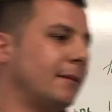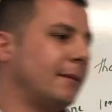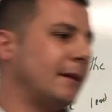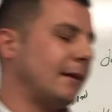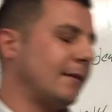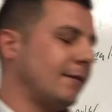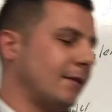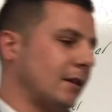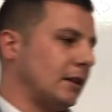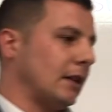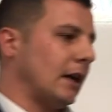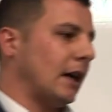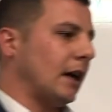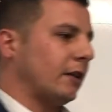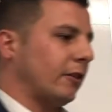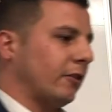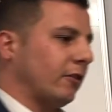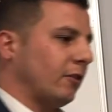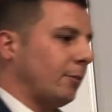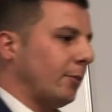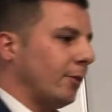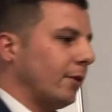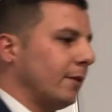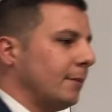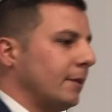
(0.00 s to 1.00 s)
they may have a doctor's
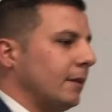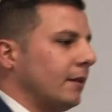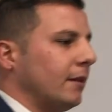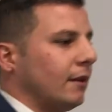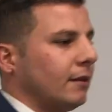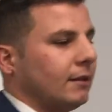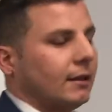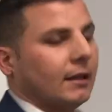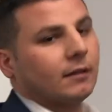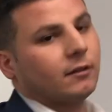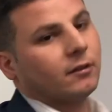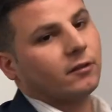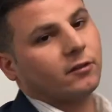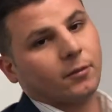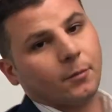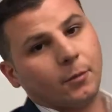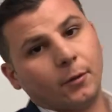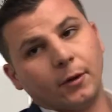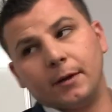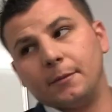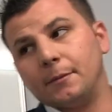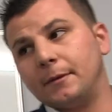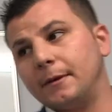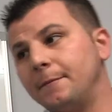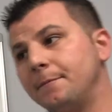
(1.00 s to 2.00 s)
appointment, a dentist
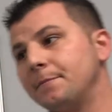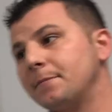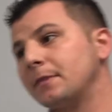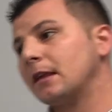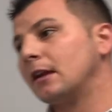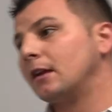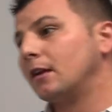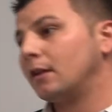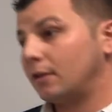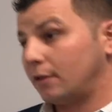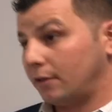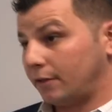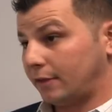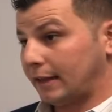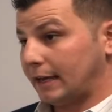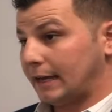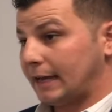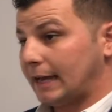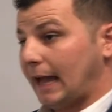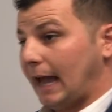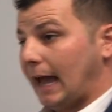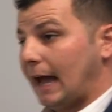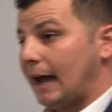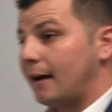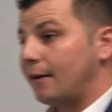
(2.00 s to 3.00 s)
appointment
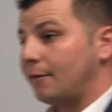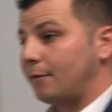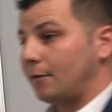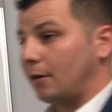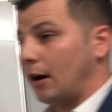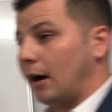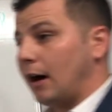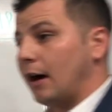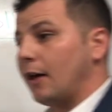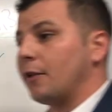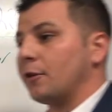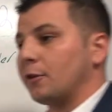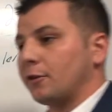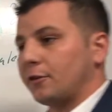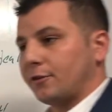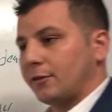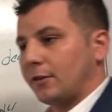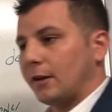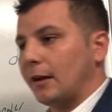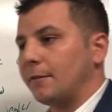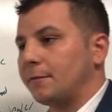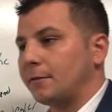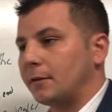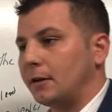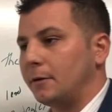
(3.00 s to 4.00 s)
they have other
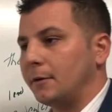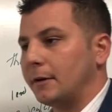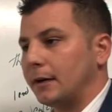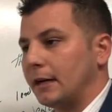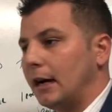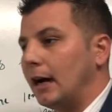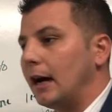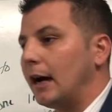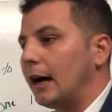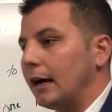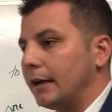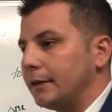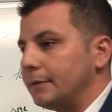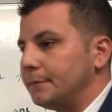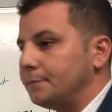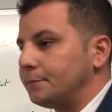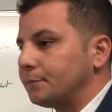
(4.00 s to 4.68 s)
stuff going on.